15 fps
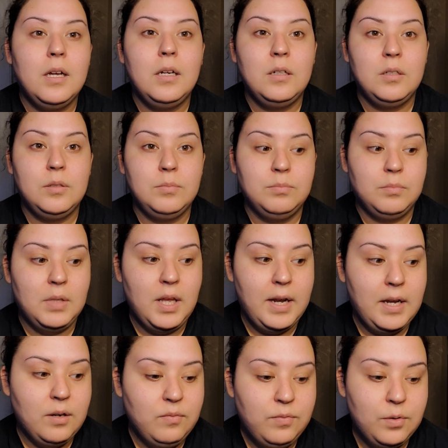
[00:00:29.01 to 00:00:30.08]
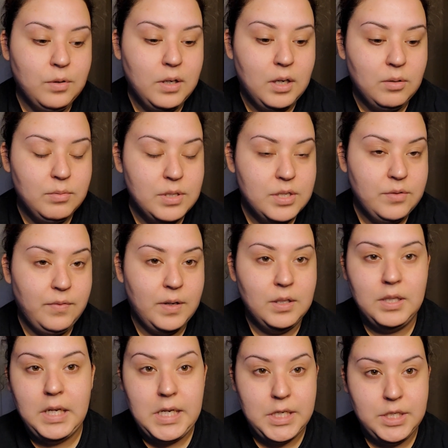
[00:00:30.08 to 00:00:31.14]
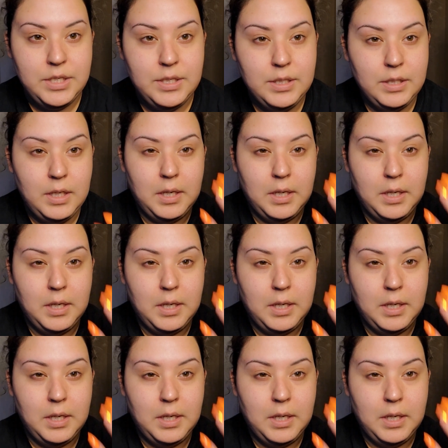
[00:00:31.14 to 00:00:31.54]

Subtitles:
like a full coverage foundation,